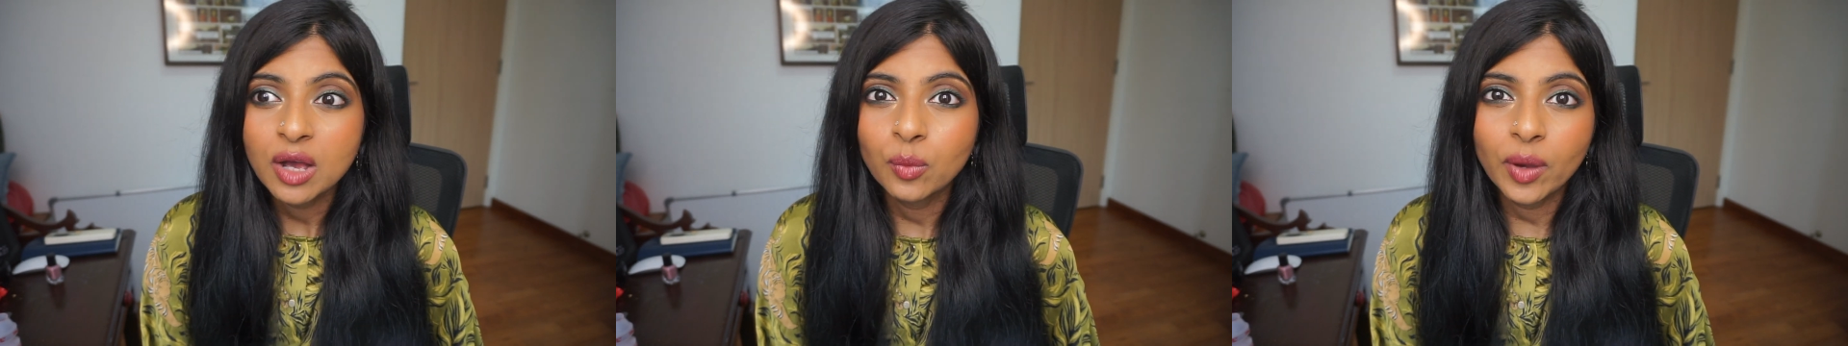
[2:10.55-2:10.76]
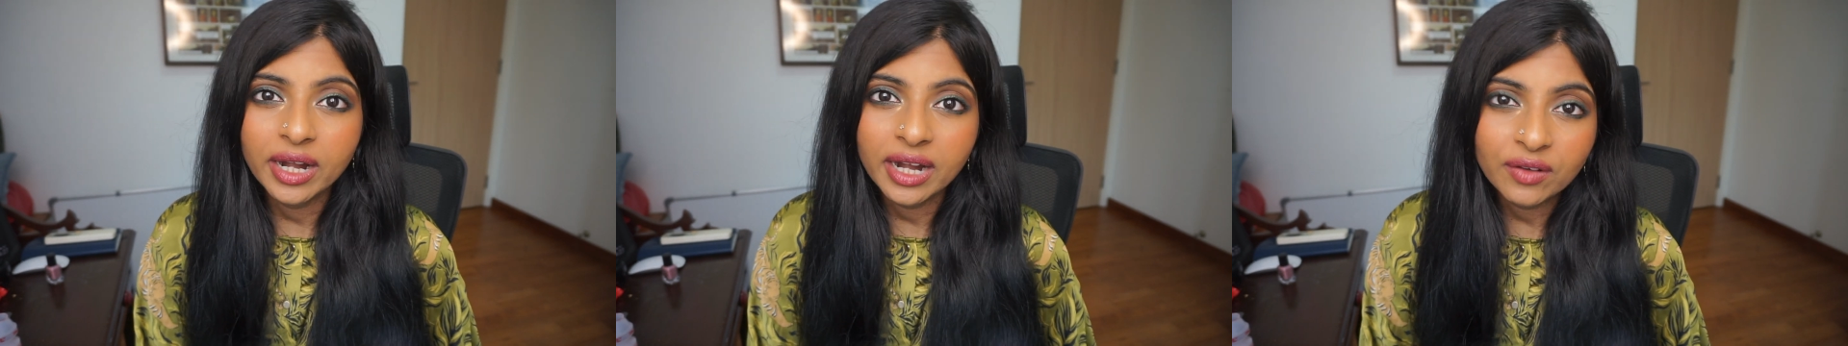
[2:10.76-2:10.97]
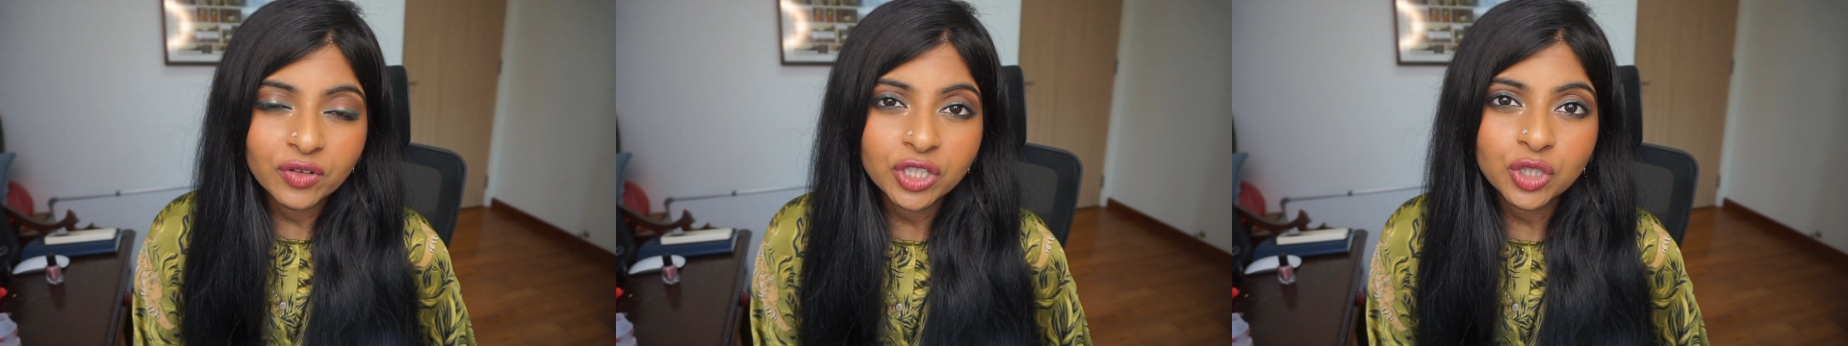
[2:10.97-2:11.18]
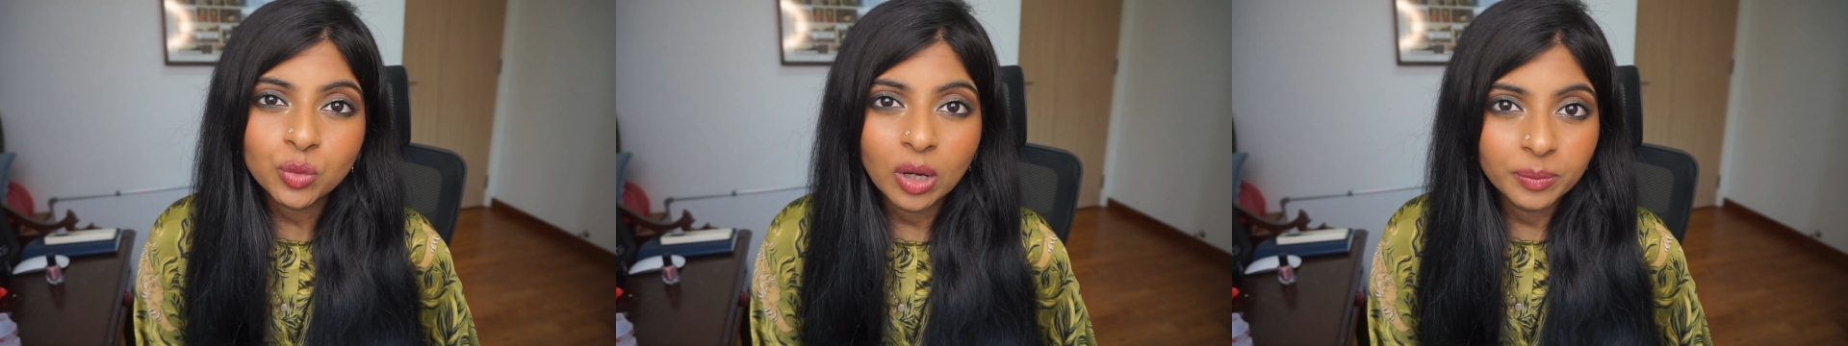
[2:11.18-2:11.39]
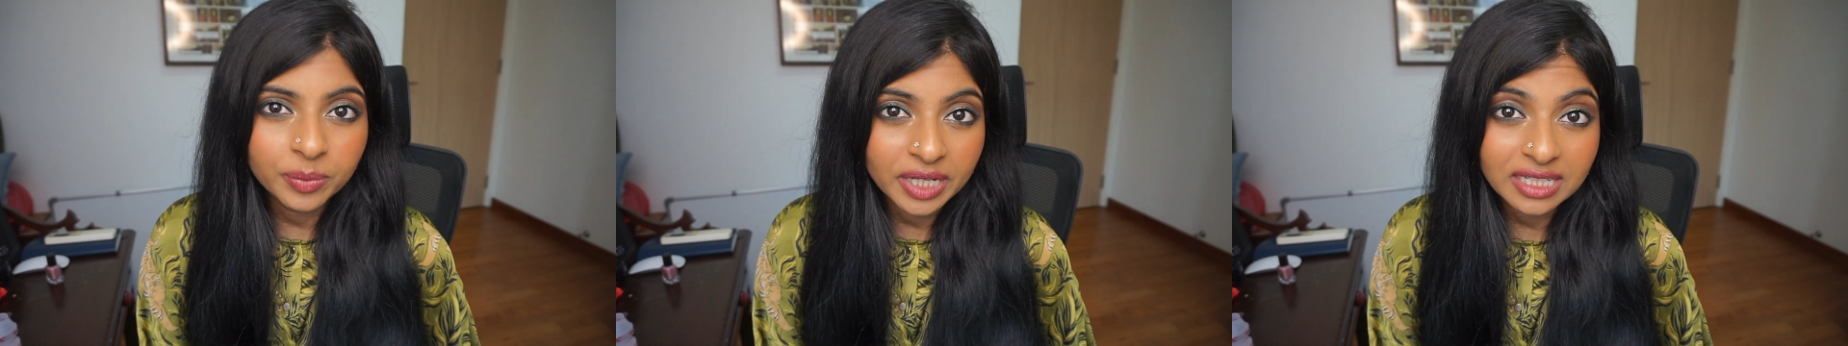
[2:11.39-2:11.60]
Wherever you
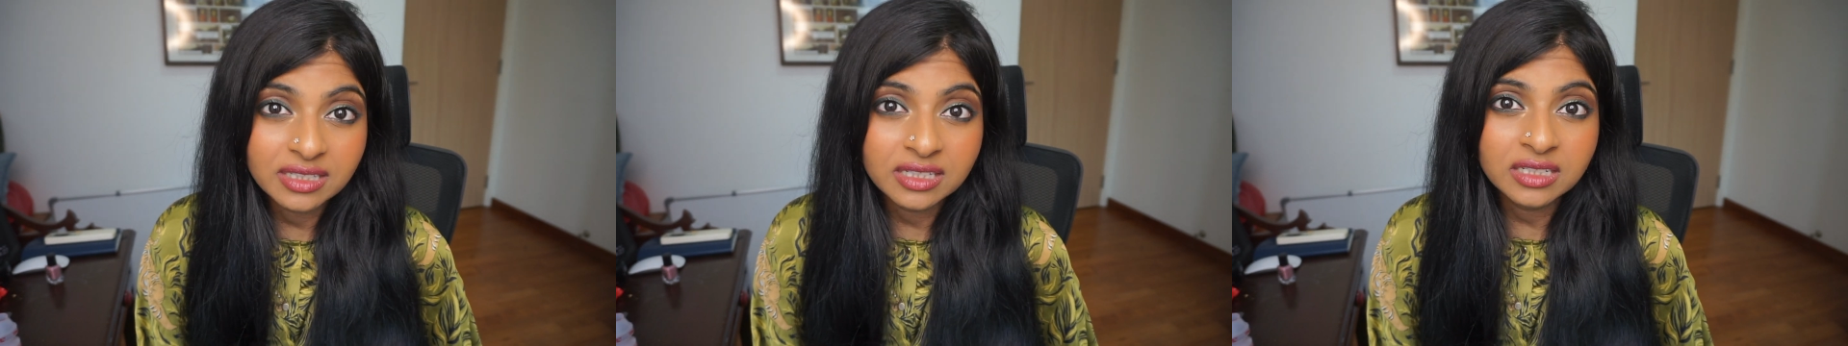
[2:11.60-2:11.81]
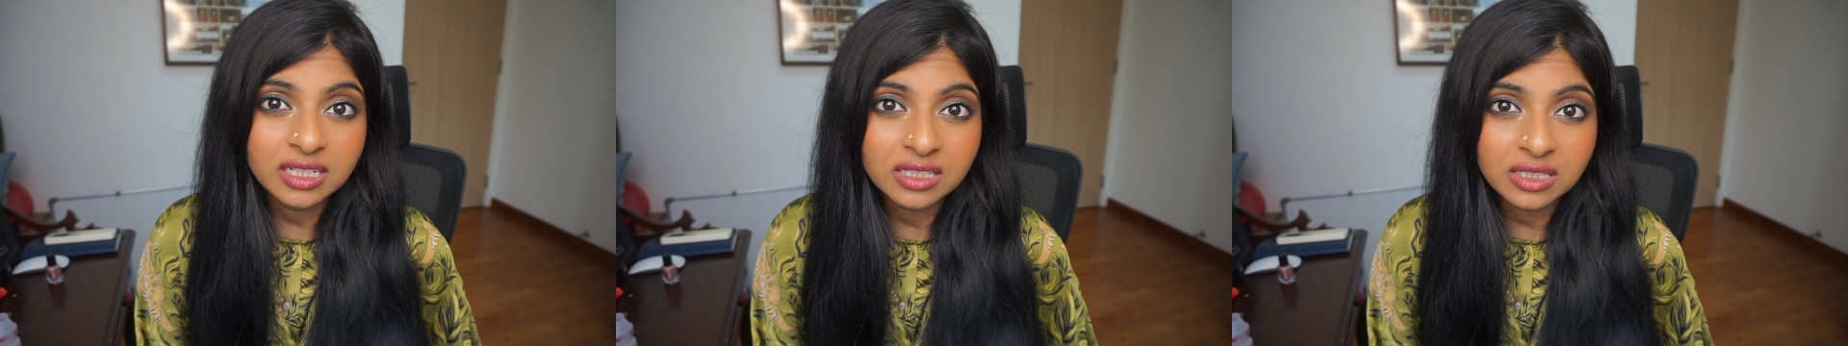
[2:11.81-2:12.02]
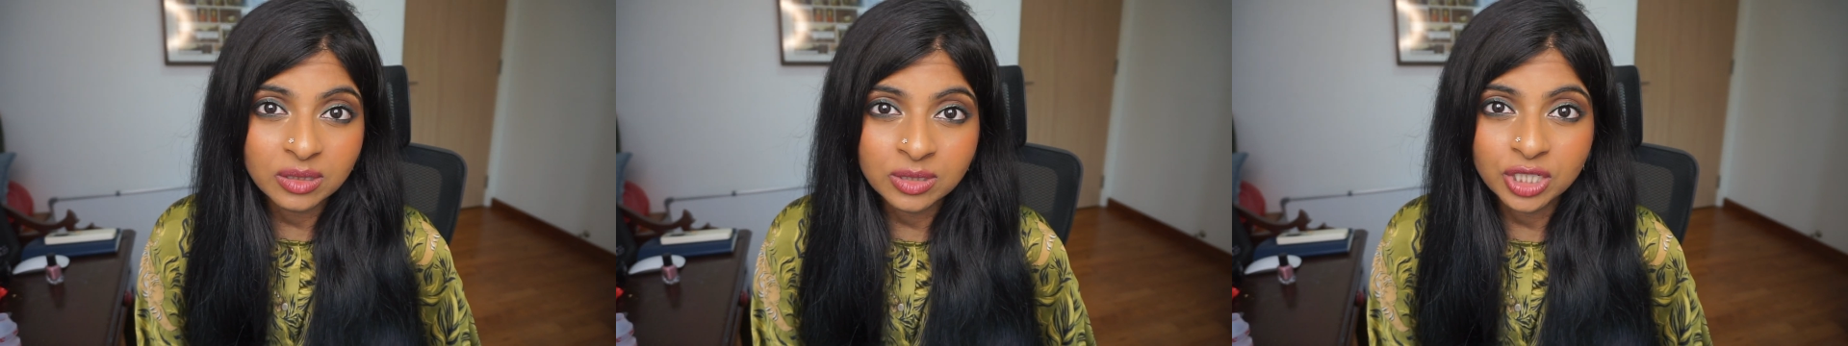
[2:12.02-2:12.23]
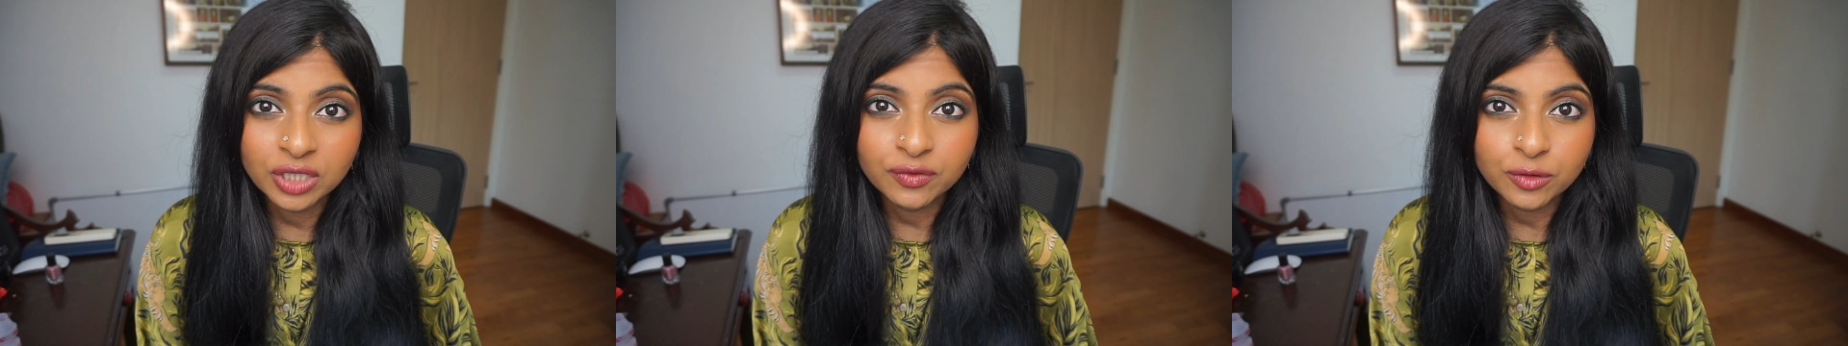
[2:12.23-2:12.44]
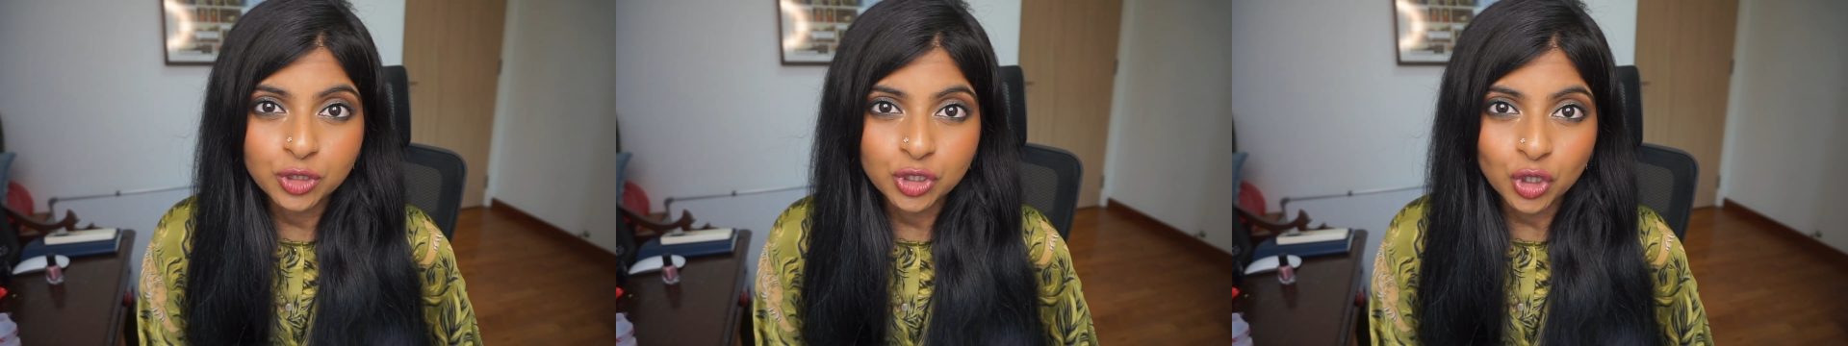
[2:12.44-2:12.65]
are present and searching
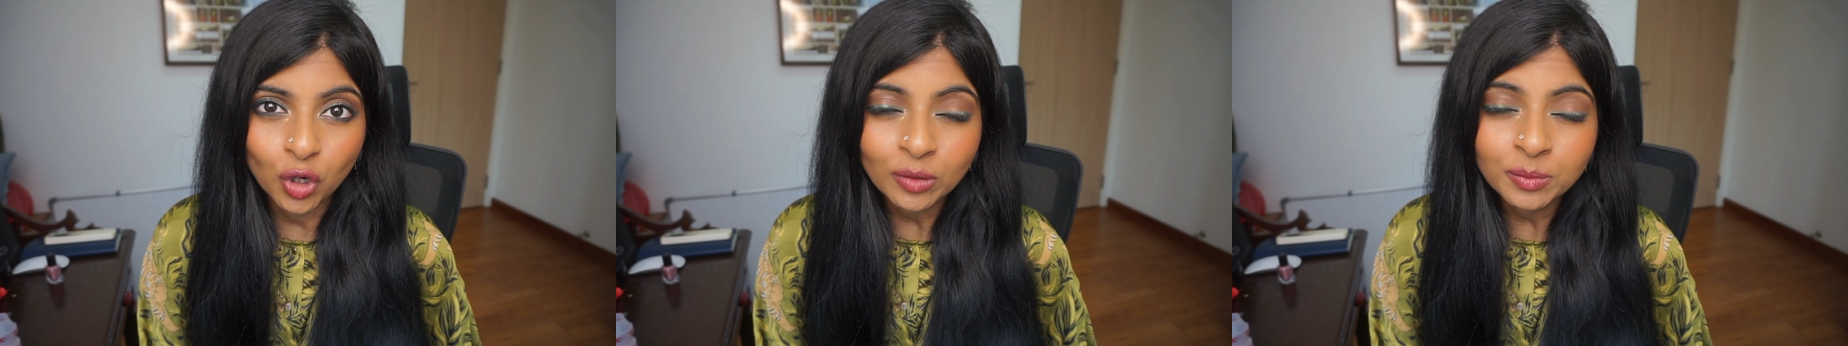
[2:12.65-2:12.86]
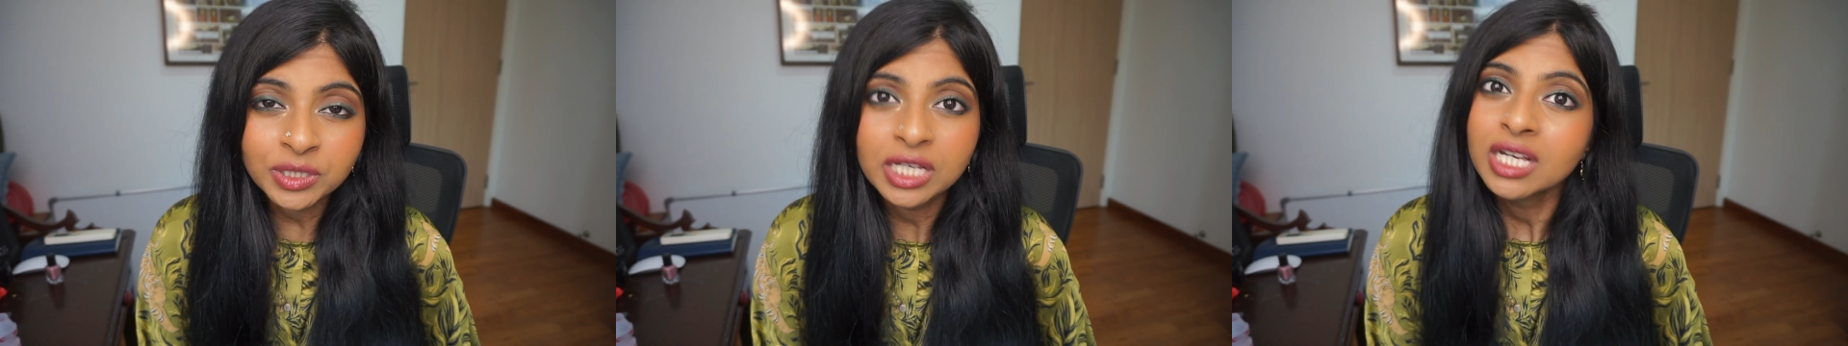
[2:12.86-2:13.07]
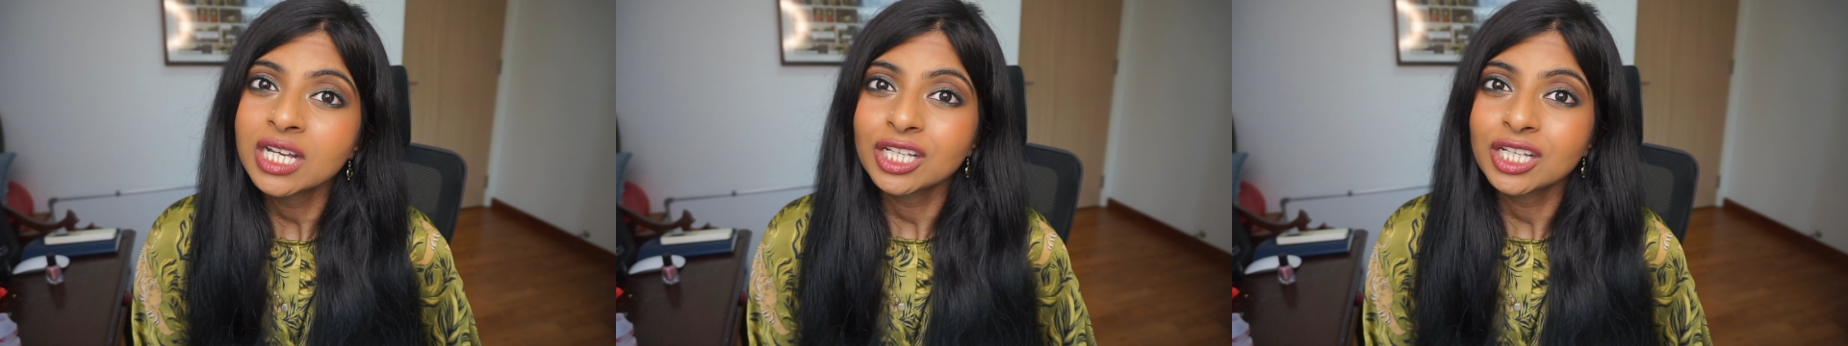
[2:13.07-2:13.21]
for jobs,